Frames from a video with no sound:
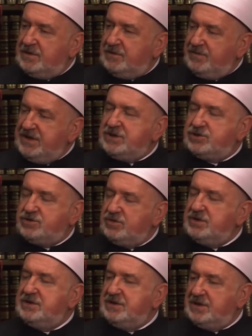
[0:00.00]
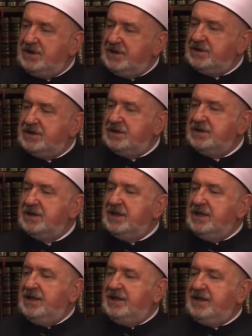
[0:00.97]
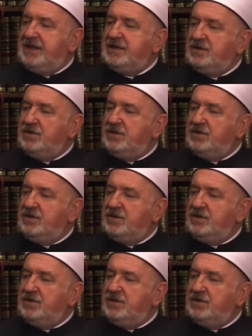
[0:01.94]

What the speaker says: we should learn that